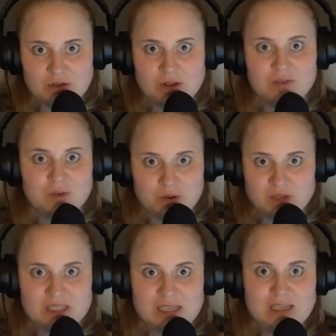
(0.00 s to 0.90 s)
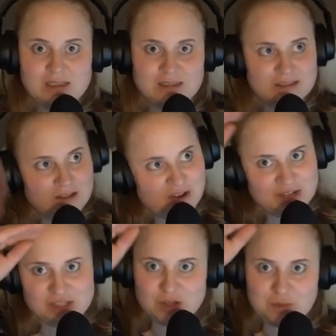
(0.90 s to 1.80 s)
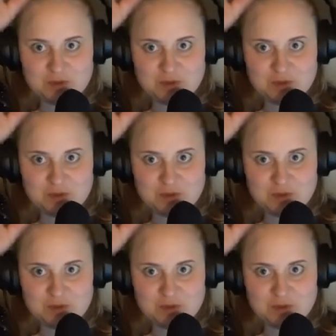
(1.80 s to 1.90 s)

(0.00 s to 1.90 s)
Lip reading: of course. He is on the top.